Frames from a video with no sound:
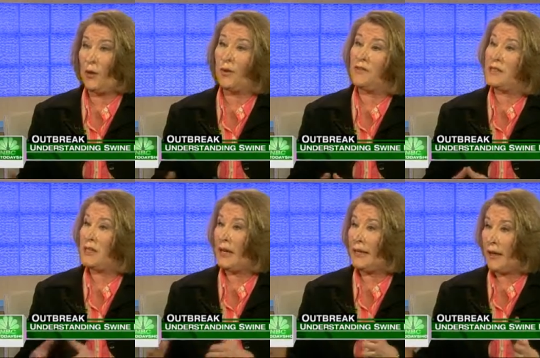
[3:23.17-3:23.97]
We've
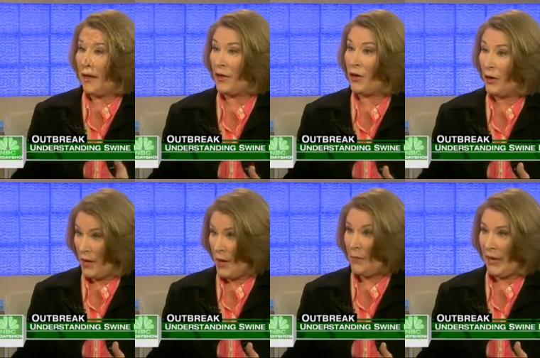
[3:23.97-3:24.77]
studied other
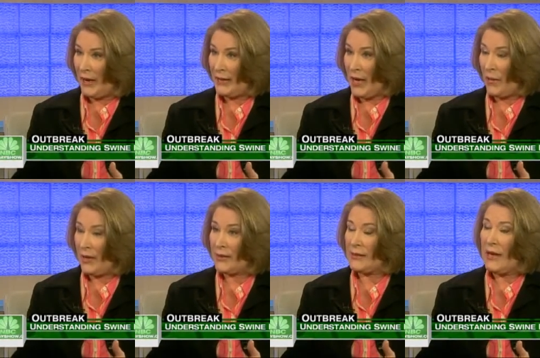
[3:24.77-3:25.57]

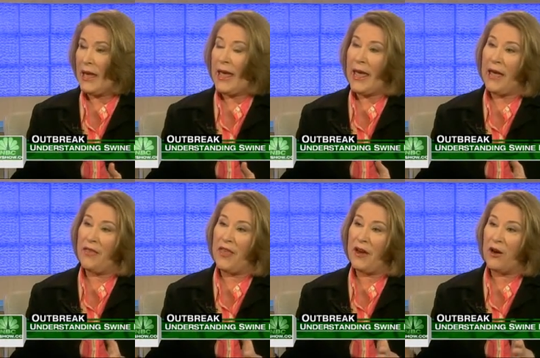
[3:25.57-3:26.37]
pandemics,
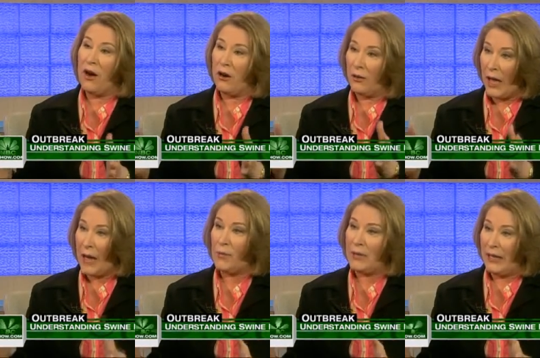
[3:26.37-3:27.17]
and there are a
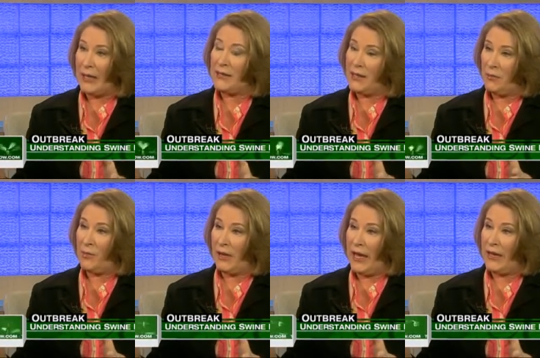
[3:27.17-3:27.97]
lot of plans in
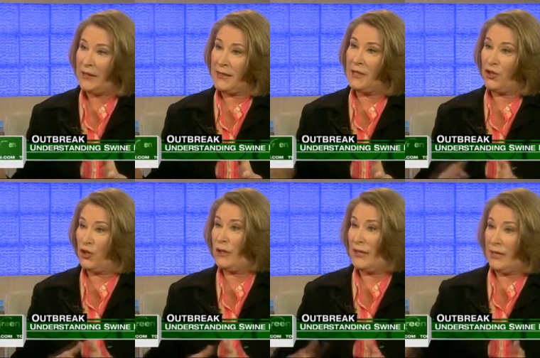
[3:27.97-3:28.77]
place that
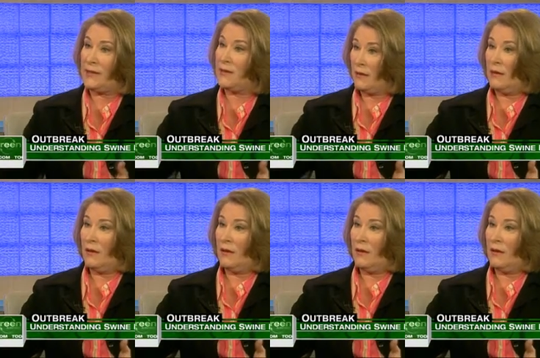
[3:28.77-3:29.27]
should this